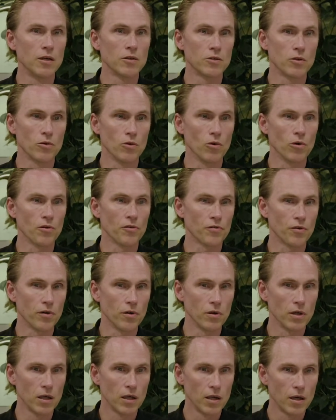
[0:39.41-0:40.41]
to
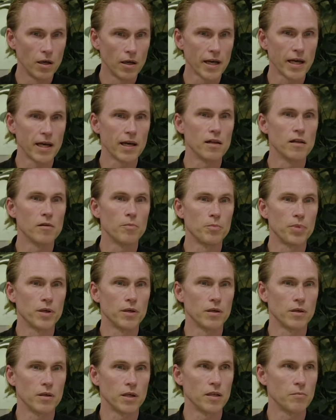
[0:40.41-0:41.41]
also help
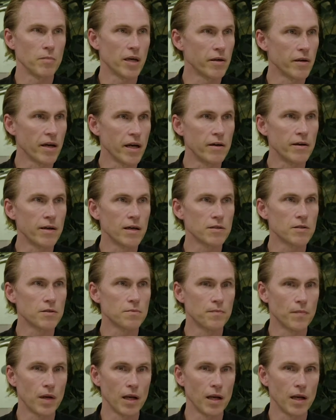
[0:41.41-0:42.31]
in many areas.